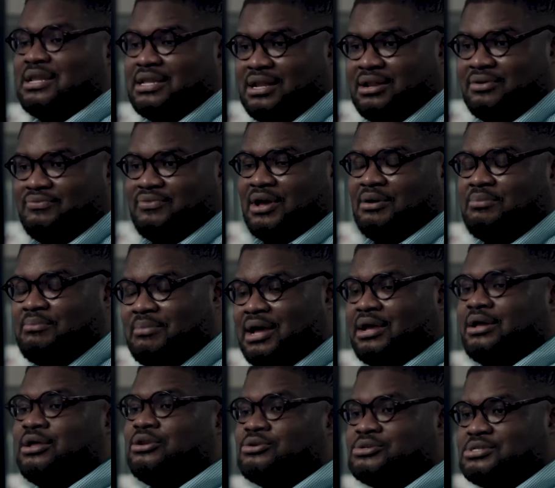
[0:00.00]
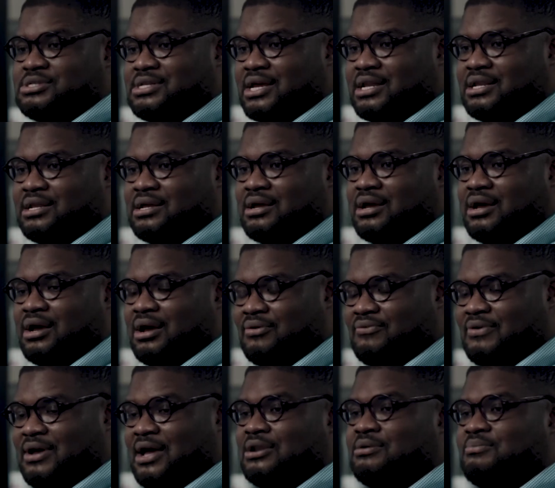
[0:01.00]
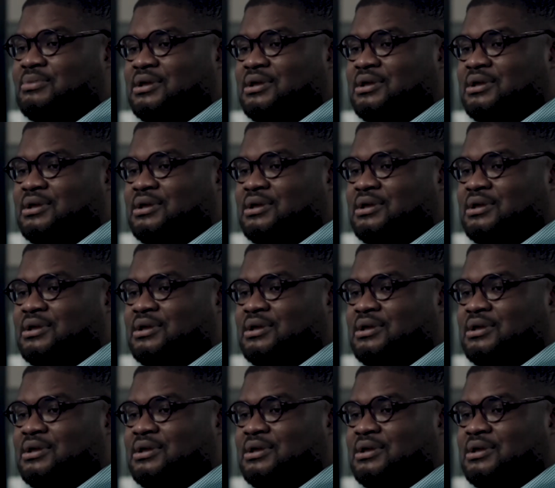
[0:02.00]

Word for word: that have helped my understanding of how to